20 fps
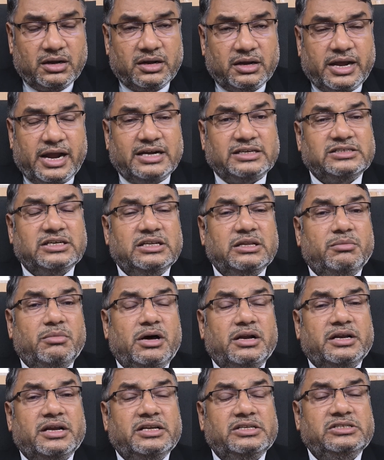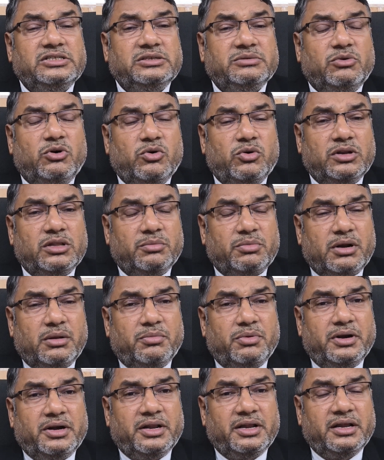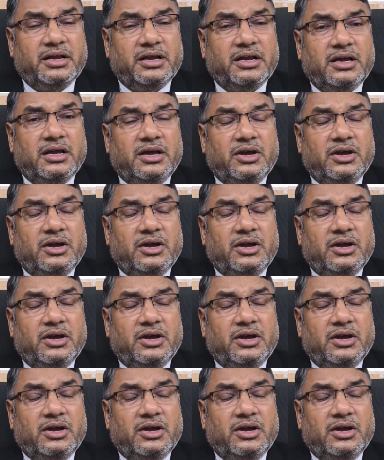cancel the mortgage over the property,